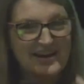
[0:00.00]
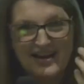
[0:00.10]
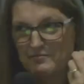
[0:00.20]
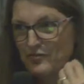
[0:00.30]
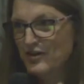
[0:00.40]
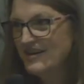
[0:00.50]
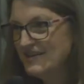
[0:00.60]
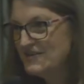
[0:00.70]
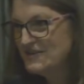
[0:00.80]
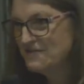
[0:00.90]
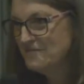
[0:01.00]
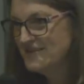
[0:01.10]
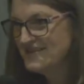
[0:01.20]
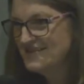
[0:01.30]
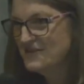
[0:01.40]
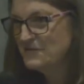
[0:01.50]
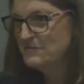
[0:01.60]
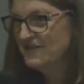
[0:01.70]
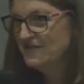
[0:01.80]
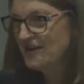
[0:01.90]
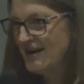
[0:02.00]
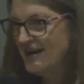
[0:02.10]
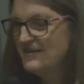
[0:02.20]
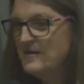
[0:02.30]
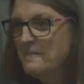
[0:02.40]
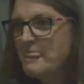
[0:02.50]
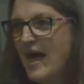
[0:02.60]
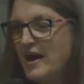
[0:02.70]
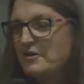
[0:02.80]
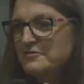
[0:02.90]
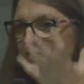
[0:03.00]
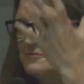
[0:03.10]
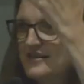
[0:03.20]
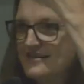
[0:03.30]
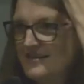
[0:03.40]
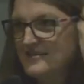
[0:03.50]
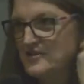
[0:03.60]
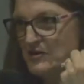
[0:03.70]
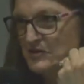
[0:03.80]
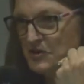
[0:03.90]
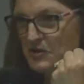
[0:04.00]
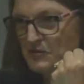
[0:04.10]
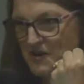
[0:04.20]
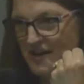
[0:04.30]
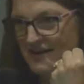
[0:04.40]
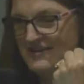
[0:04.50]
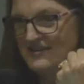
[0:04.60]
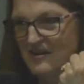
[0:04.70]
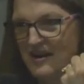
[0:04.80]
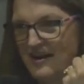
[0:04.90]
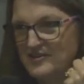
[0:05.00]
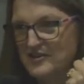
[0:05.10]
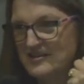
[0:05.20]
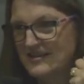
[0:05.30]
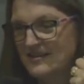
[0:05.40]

and bring it into submission to the will of God. How do we teach our children to not just